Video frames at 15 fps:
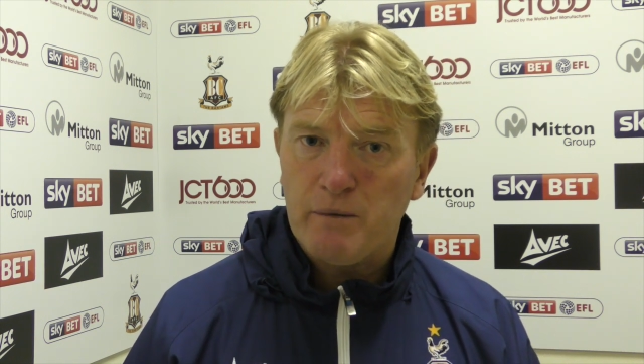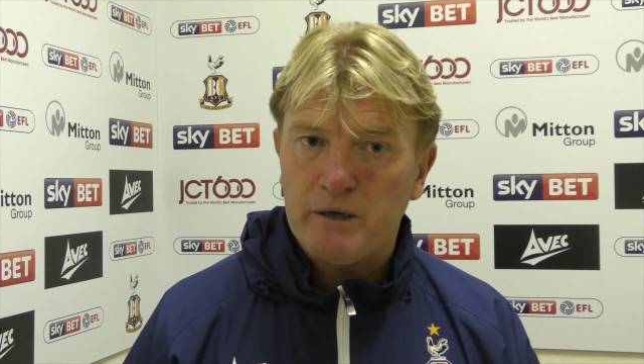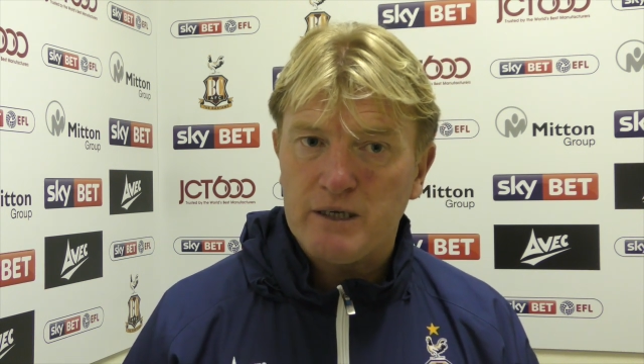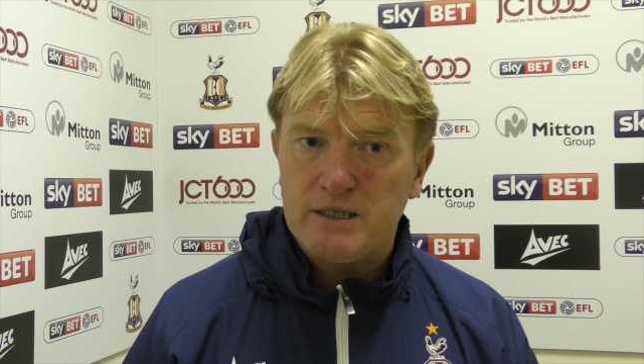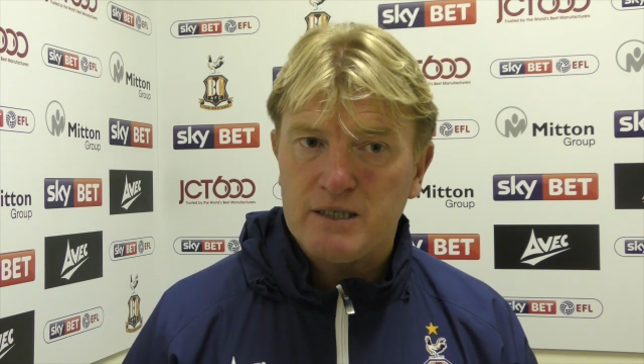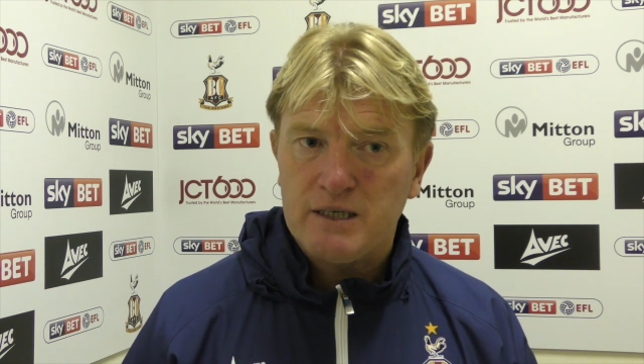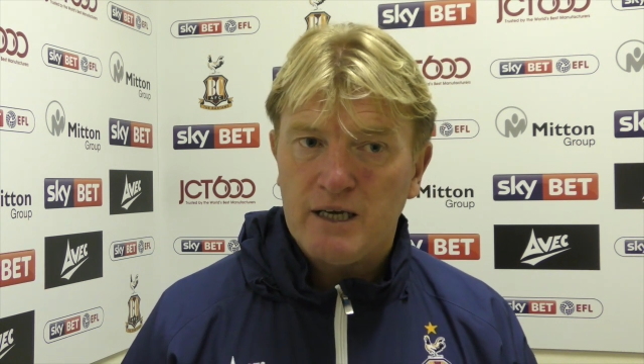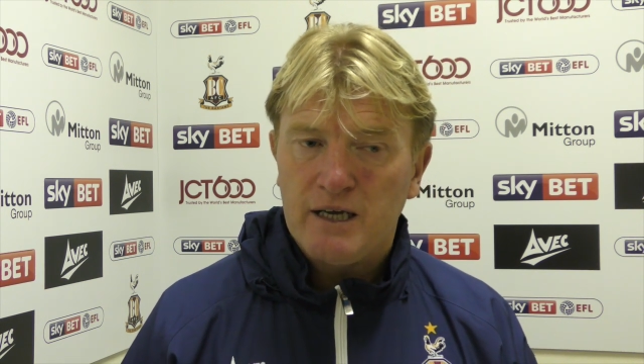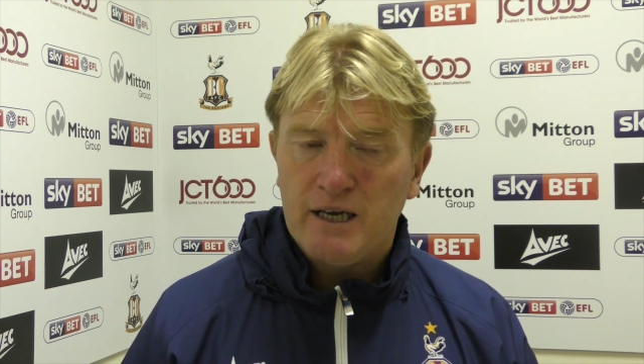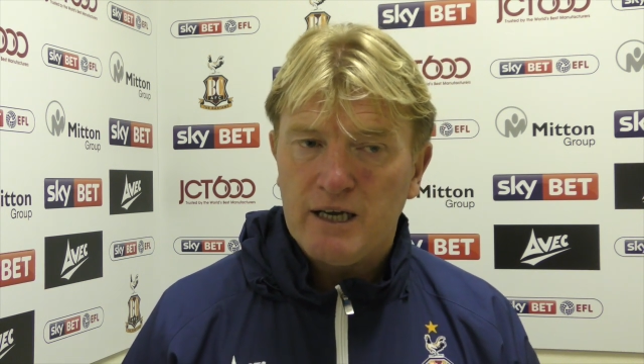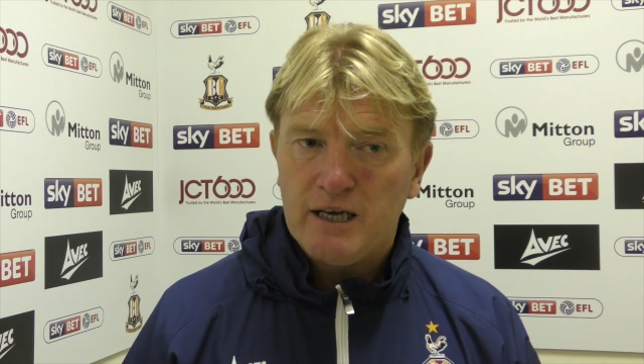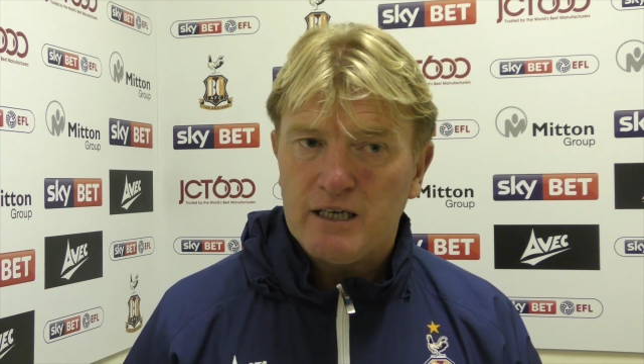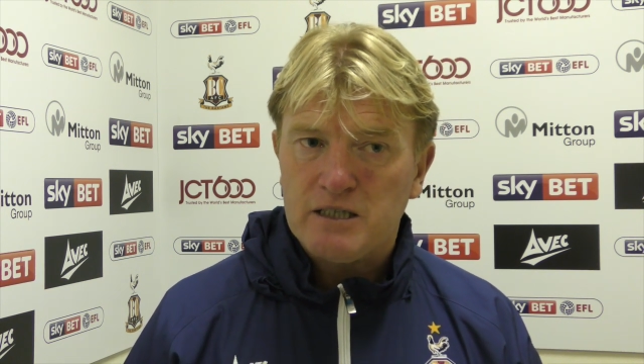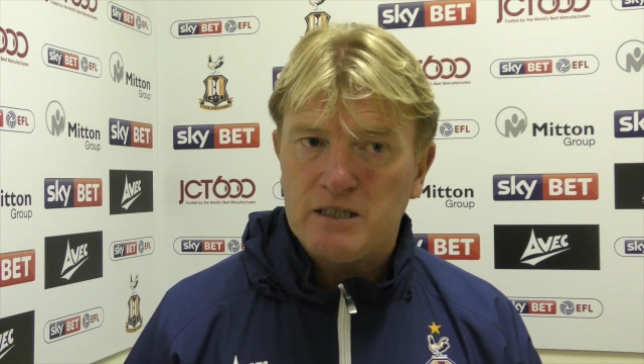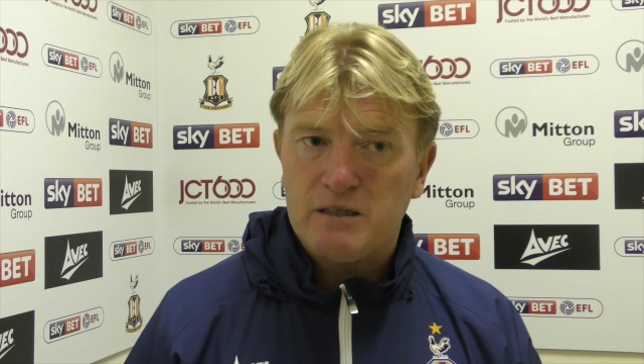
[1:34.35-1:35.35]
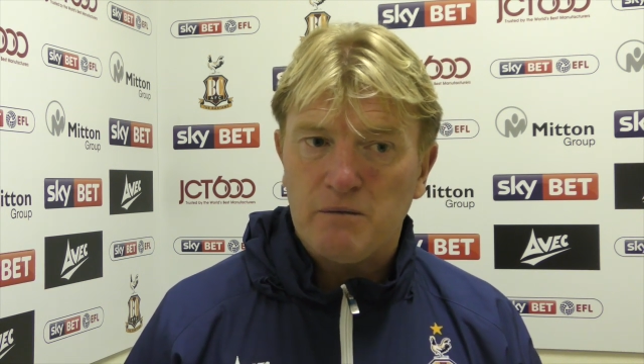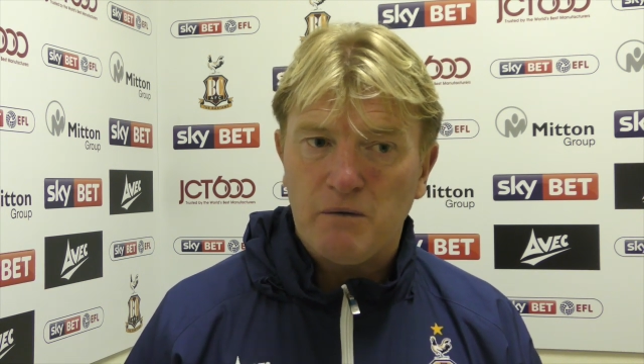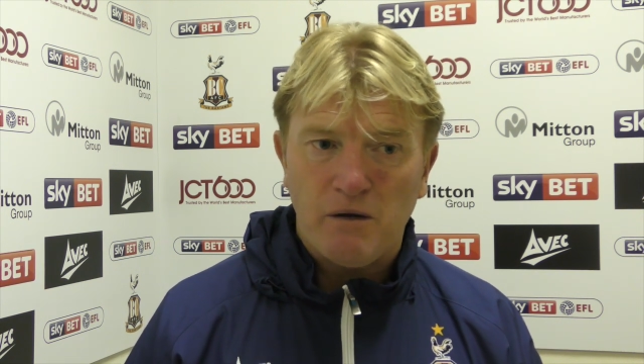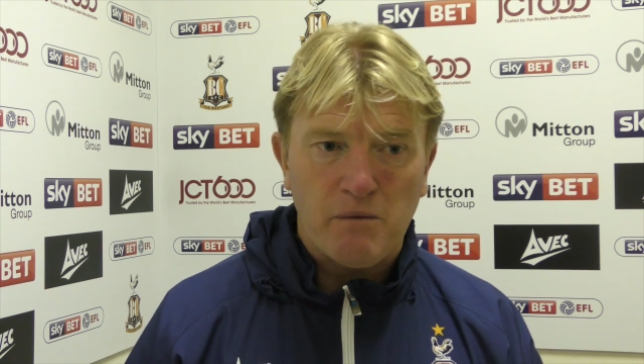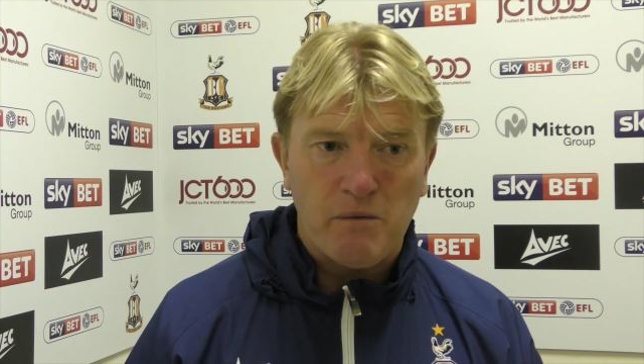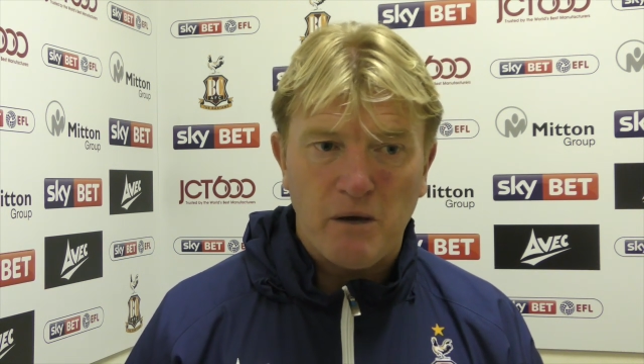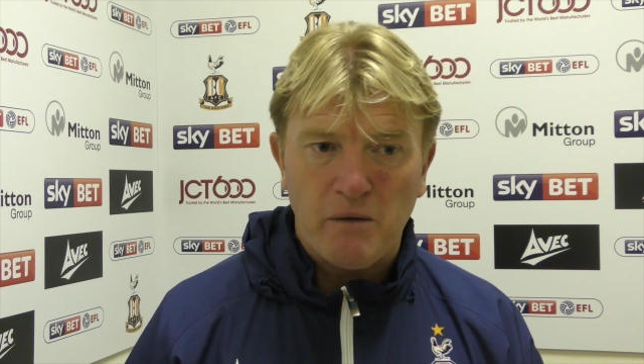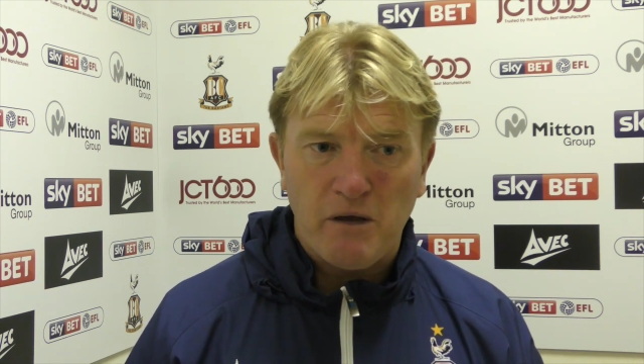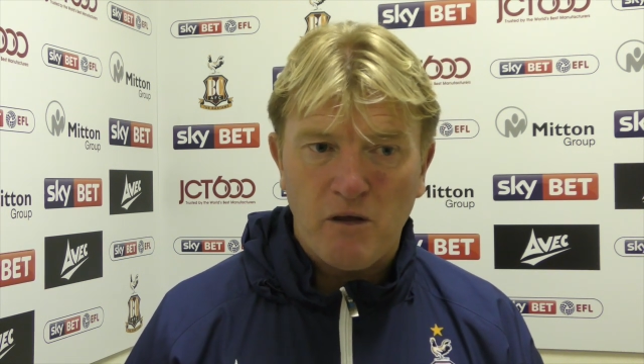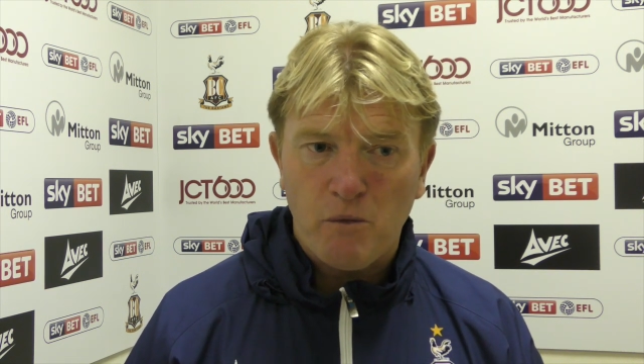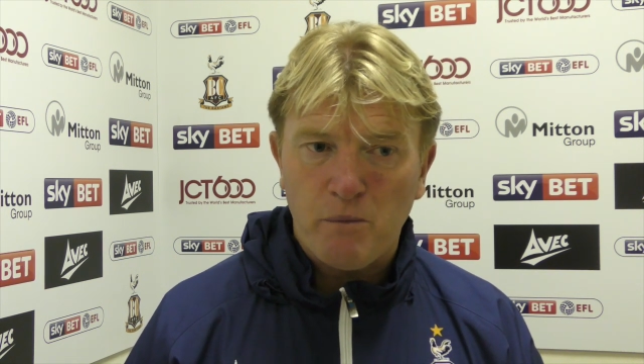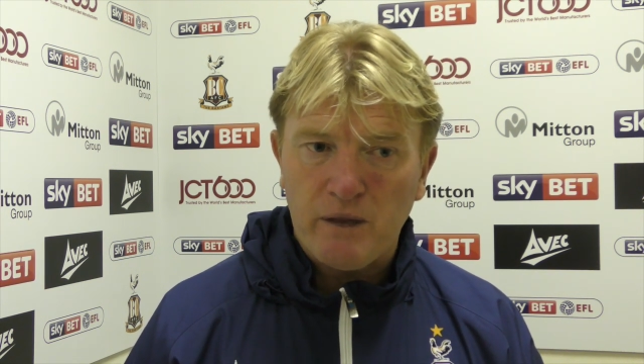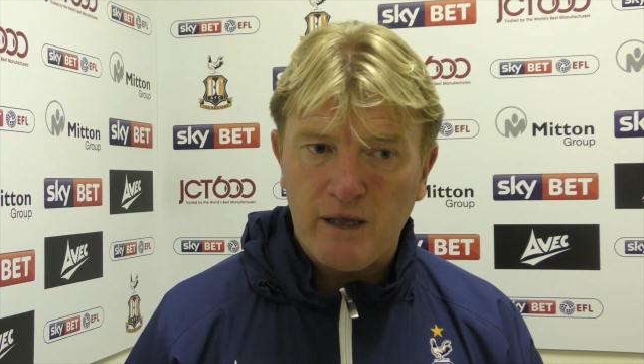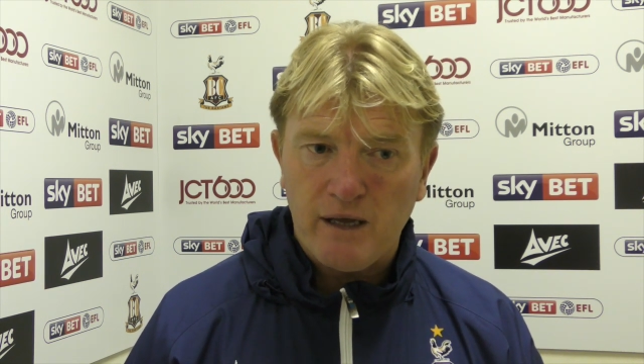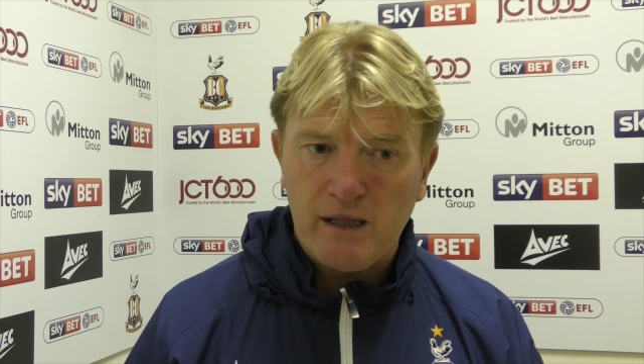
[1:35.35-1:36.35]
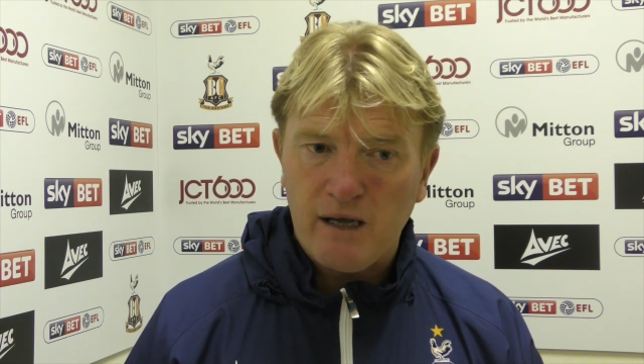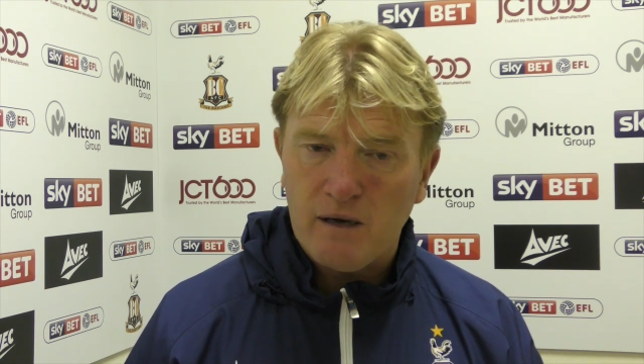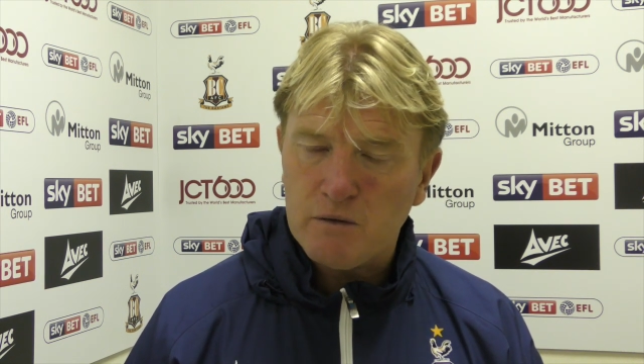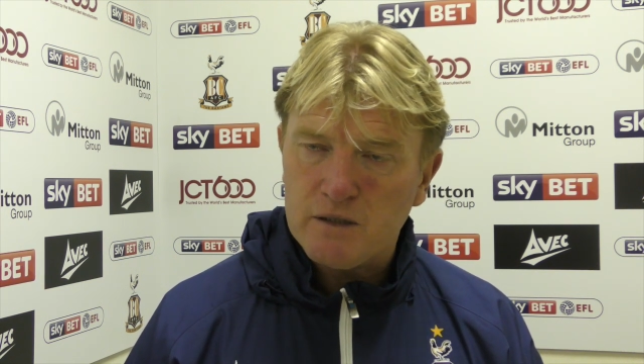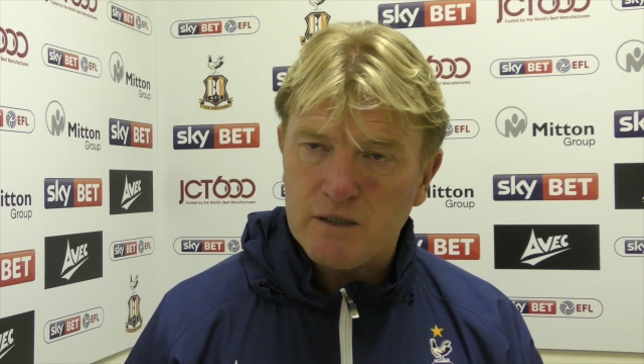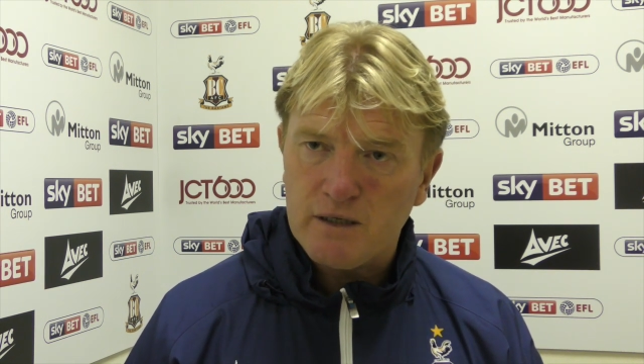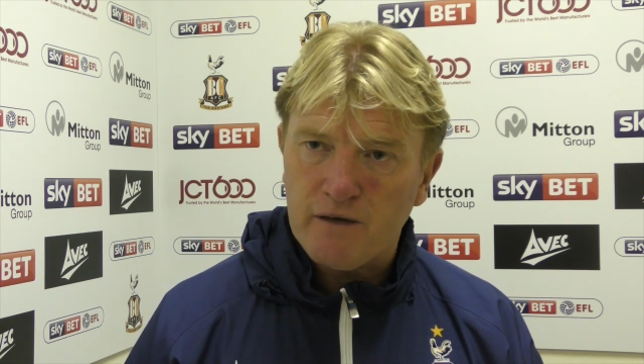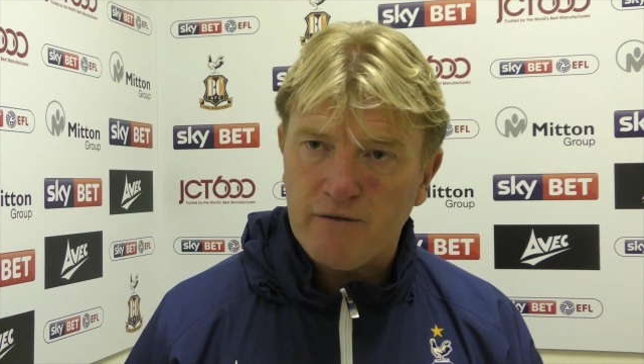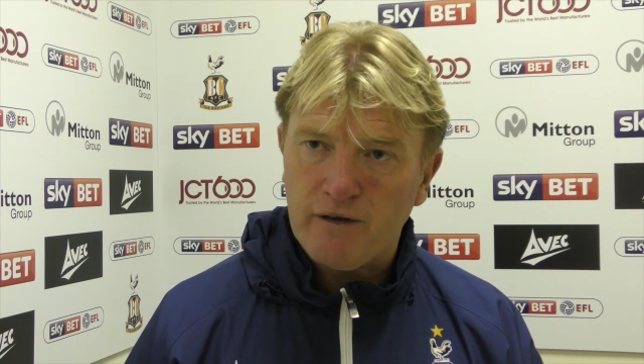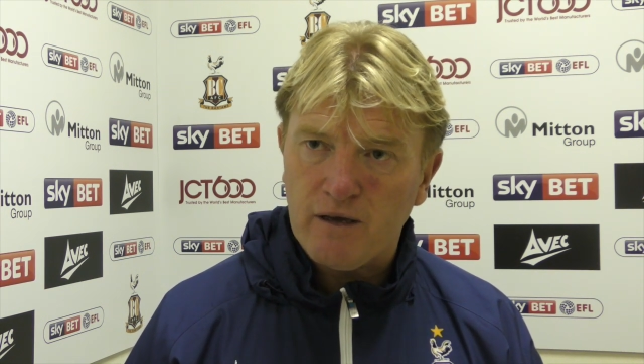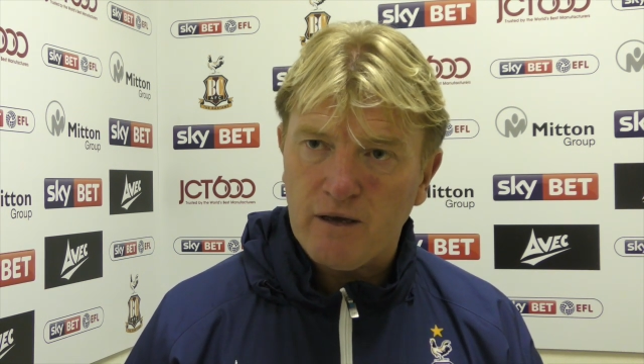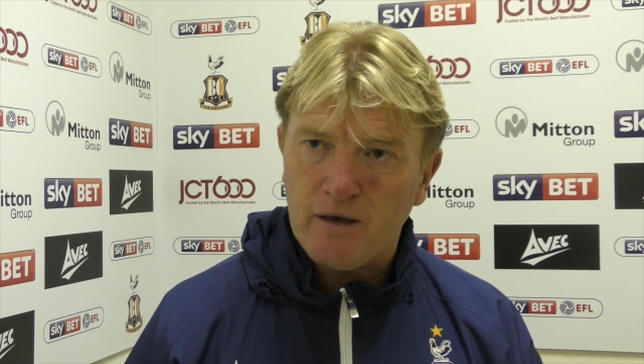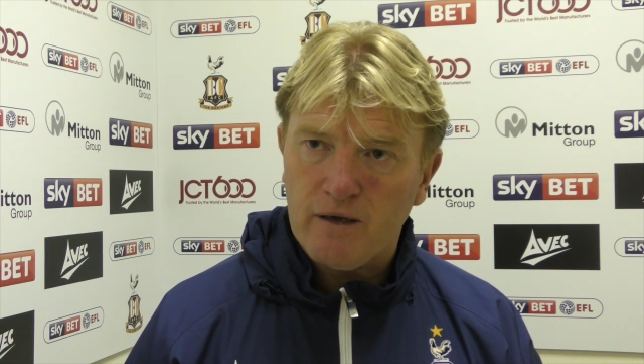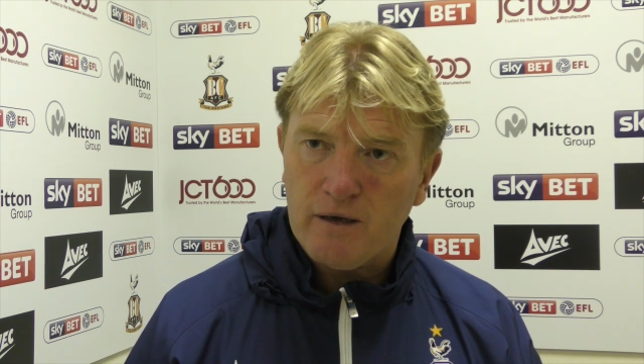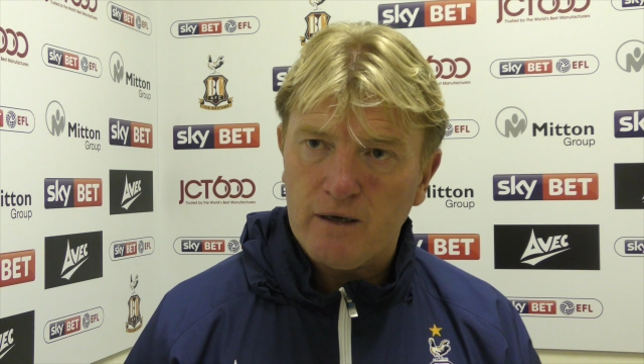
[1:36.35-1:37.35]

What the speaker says: But I thought Billy Clark was terrific.